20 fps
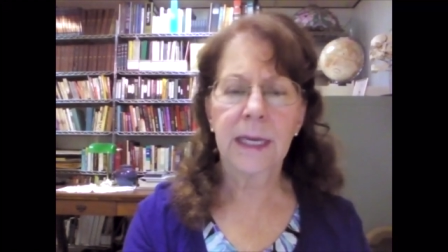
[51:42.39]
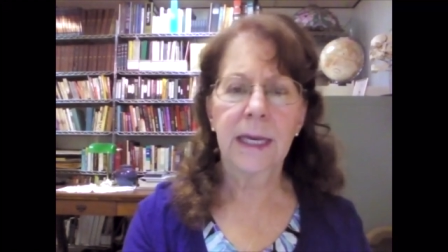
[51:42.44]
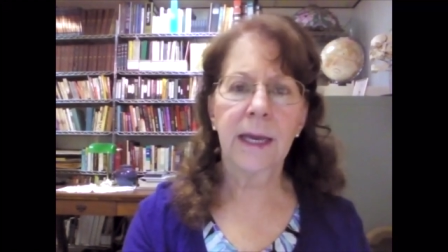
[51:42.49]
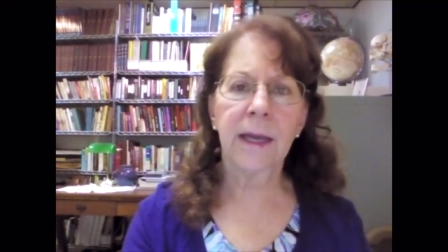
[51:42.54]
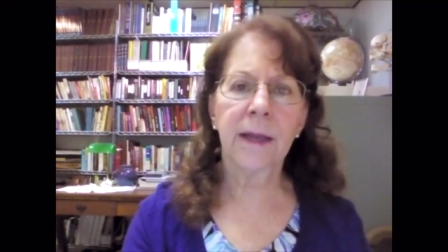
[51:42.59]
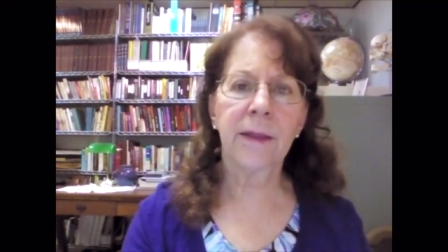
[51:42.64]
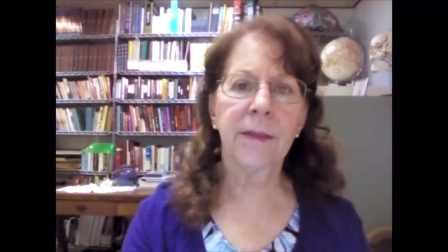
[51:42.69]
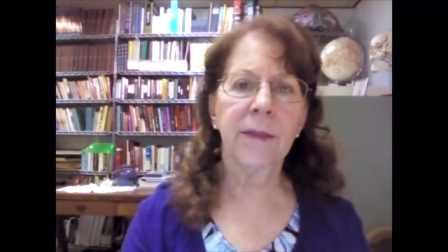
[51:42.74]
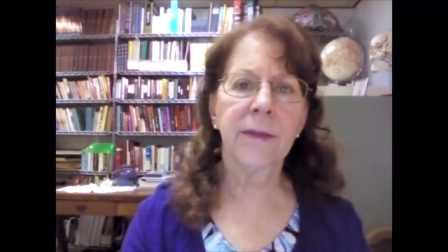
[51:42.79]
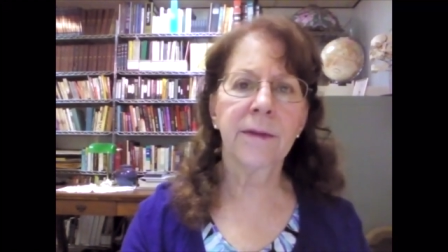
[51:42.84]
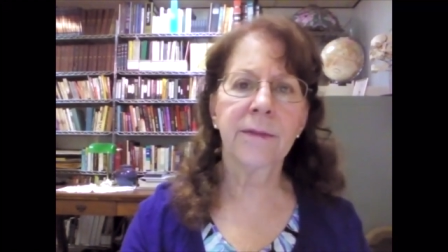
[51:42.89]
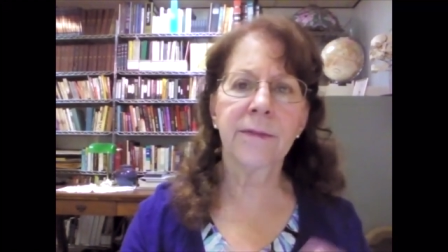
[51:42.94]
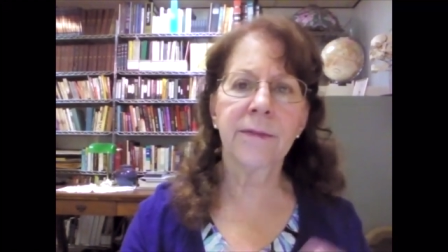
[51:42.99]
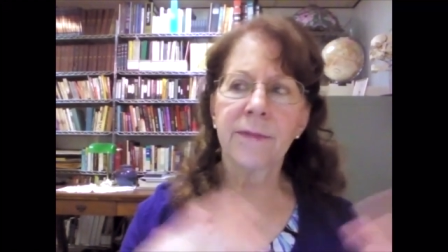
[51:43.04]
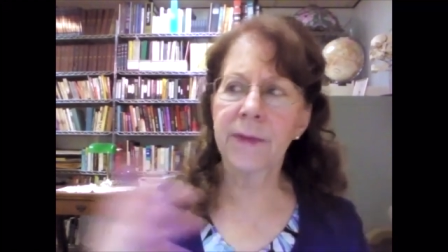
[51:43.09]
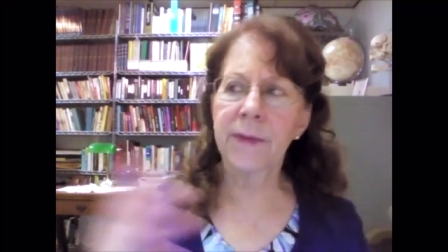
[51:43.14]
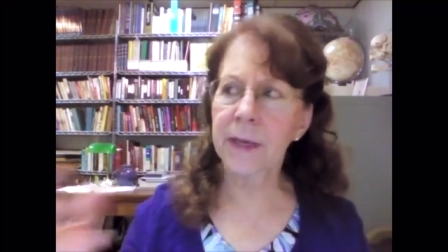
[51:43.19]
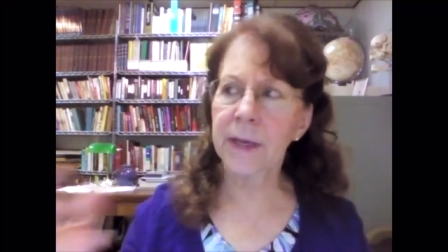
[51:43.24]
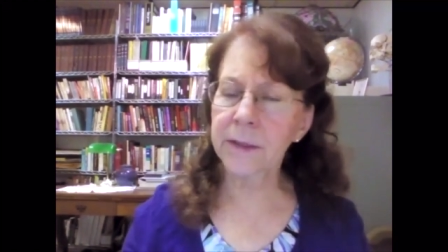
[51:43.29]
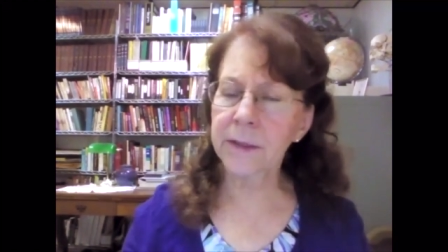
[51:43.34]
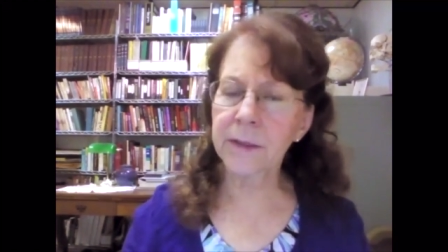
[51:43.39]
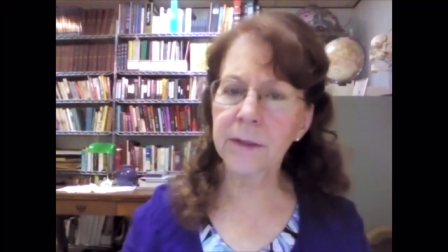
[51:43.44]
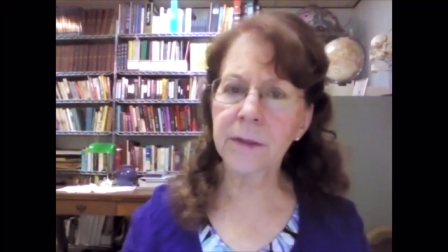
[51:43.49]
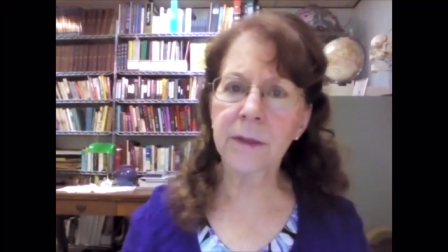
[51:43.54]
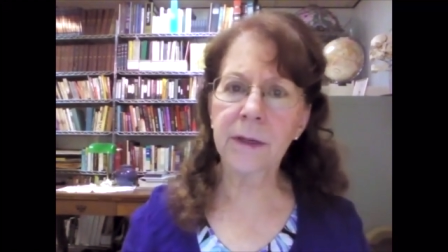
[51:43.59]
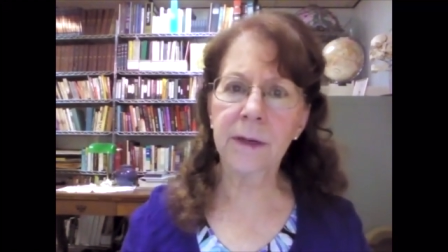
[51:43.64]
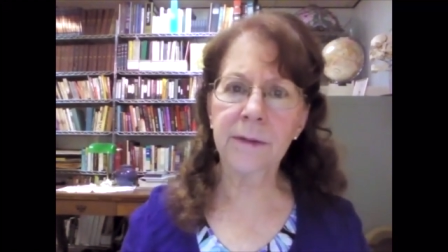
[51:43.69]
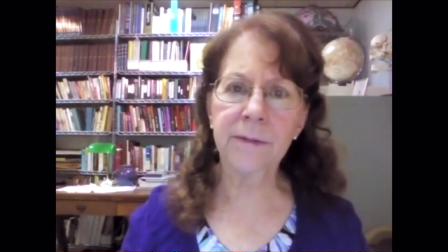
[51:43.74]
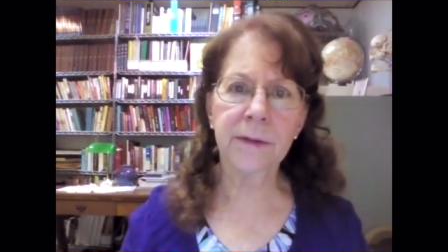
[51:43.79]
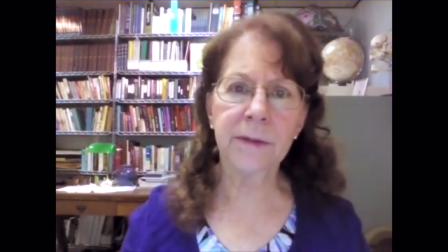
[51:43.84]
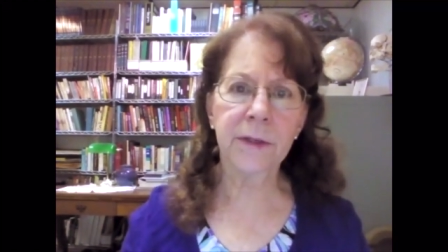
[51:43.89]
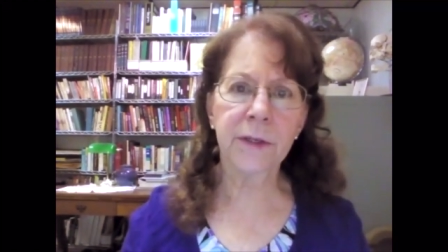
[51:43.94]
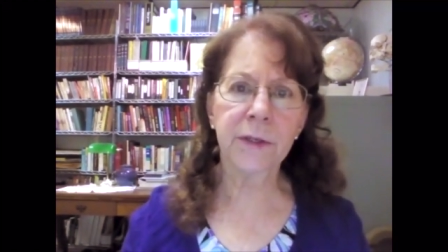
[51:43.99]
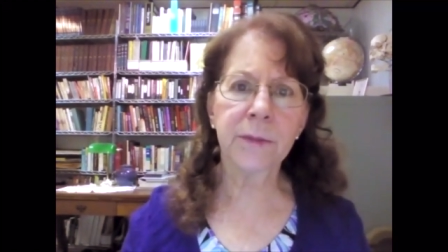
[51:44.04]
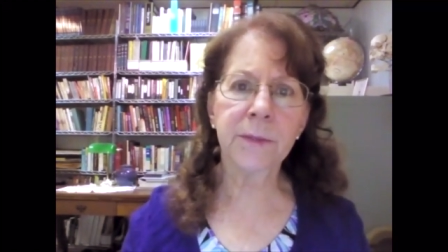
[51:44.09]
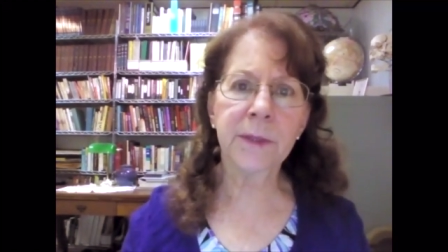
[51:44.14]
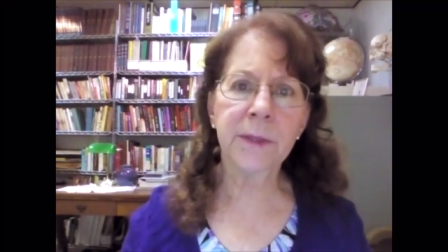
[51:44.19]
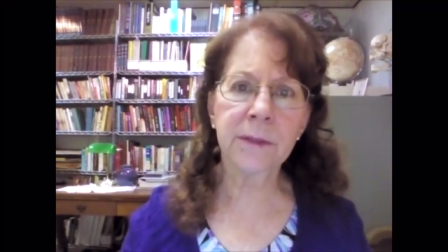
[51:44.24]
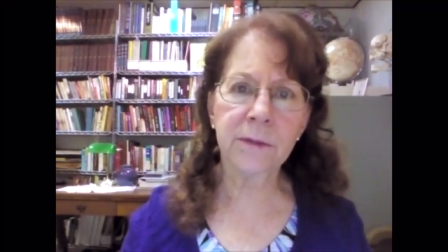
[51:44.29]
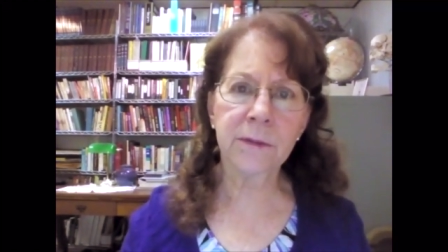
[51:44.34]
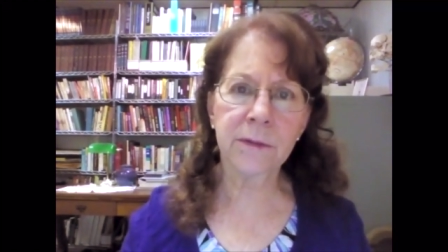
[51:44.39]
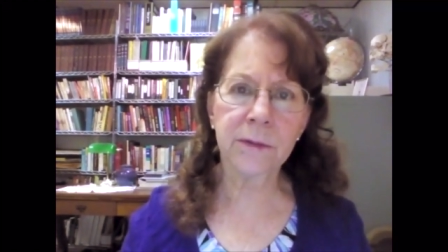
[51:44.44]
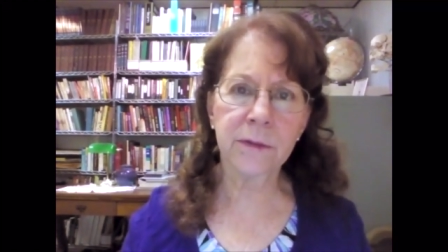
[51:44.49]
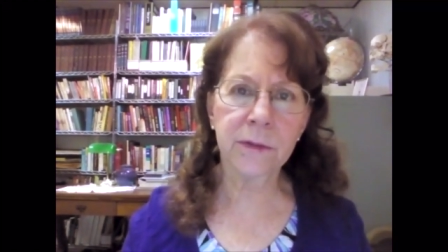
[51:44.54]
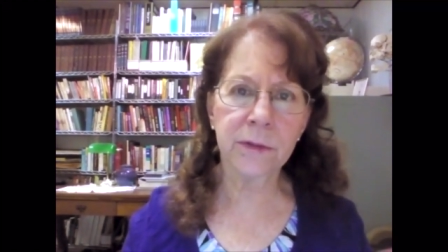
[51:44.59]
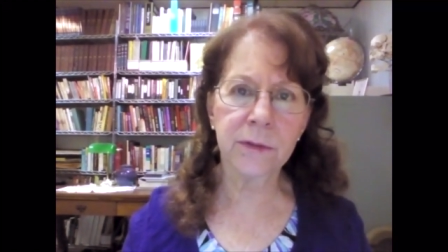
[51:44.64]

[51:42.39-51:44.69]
and the failure of the humans